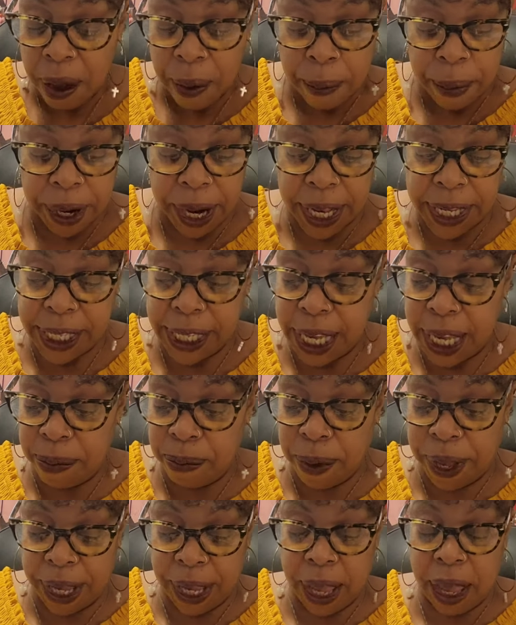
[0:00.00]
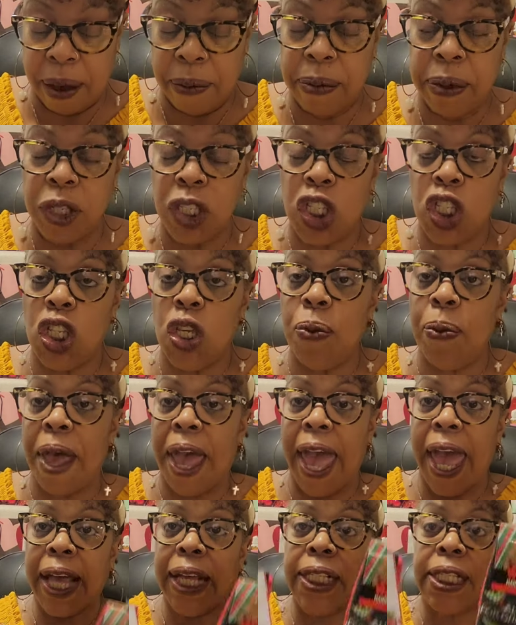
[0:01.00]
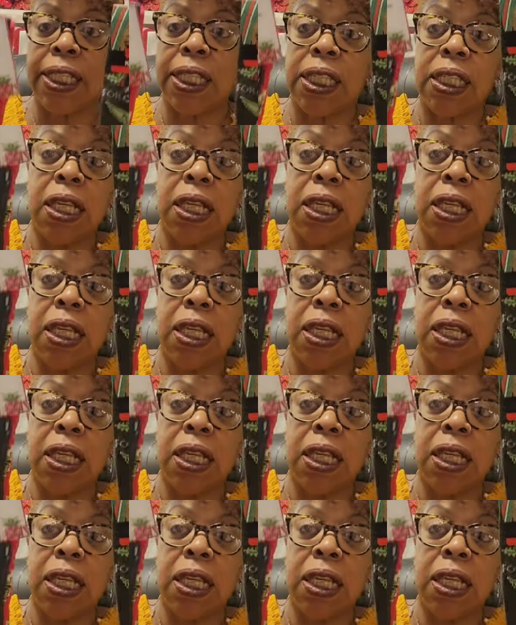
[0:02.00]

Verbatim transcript: But I did pick up two packs